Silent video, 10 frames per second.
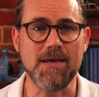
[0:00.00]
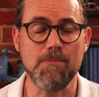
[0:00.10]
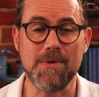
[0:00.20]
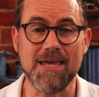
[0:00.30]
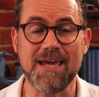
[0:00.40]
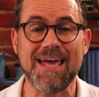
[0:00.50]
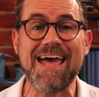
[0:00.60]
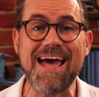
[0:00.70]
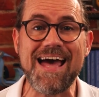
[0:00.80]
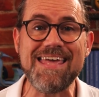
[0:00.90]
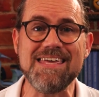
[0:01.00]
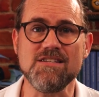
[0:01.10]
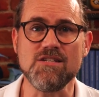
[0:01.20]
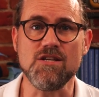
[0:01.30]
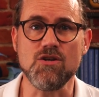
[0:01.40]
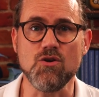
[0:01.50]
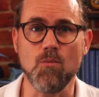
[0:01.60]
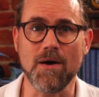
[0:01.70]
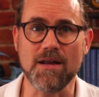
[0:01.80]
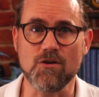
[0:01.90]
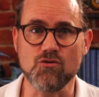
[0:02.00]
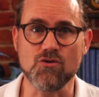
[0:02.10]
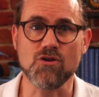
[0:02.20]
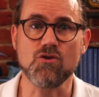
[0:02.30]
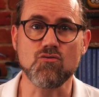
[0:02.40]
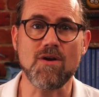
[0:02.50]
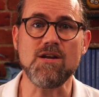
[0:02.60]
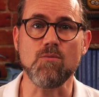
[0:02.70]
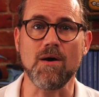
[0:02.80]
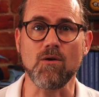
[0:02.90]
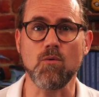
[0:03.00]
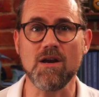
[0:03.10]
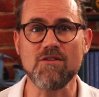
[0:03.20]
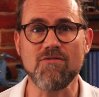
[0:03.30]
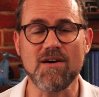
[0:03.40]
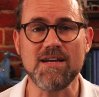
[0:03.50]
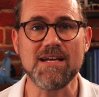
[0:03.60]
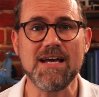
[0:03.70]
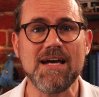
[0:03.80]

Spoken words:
being AEC-Q100 Grade 1 qualified